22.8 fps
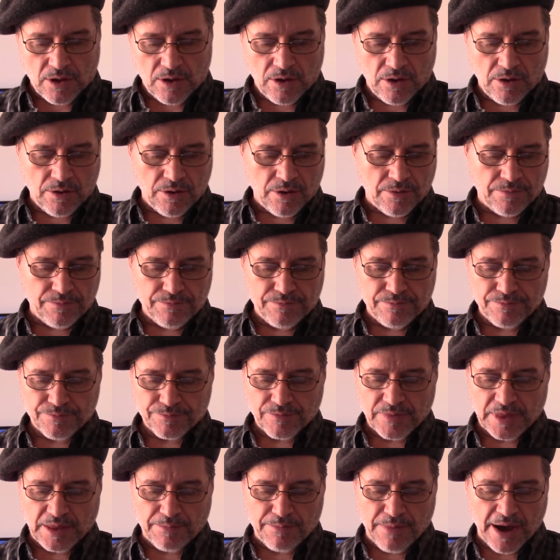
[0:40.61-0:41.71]

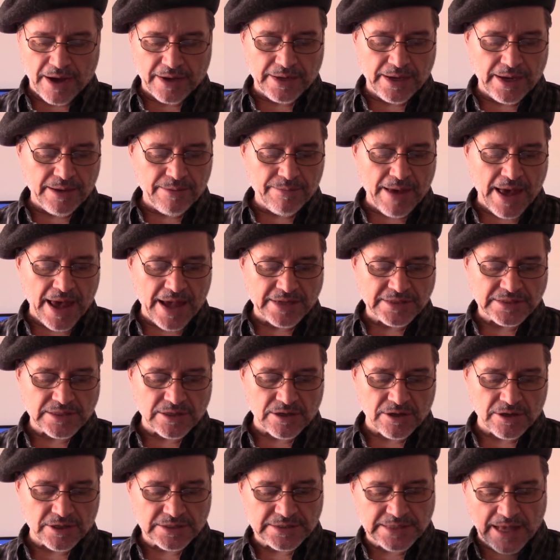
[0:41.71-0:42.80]
My name as
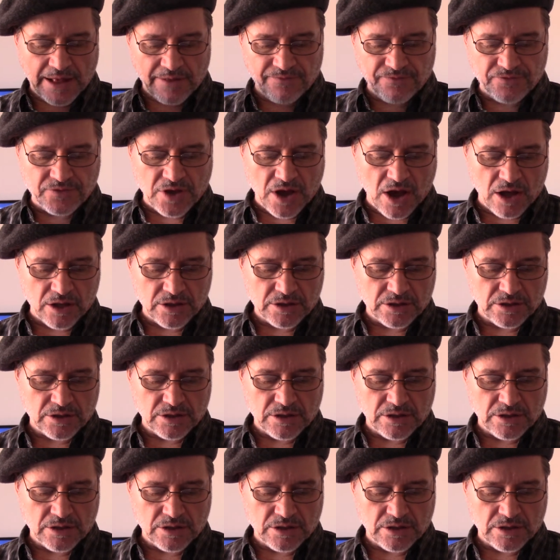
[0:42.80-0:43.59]
a self-taught